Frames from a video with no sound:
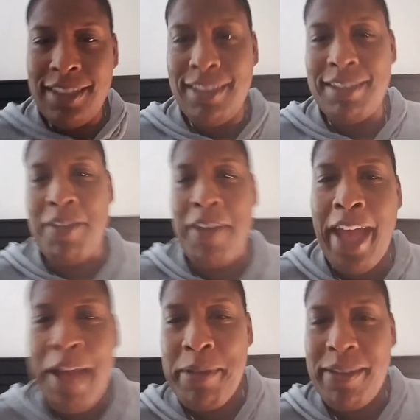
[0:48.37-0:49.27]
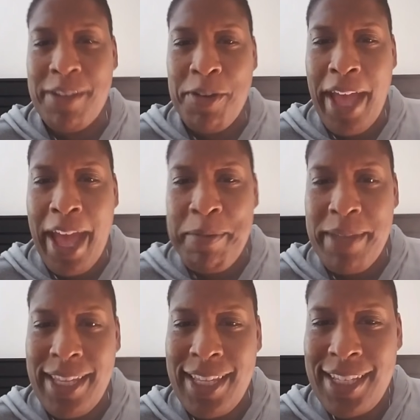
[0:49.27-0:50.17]
So happy, so
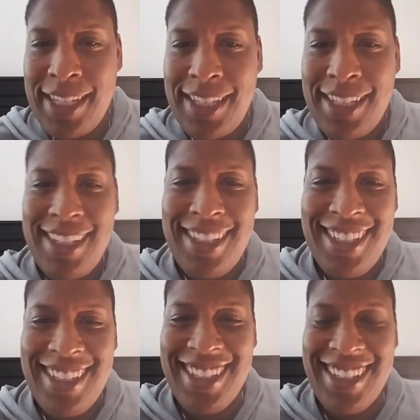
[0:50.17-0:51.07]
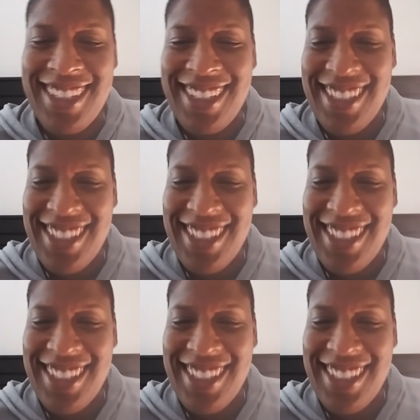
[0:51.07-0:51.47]
happy. You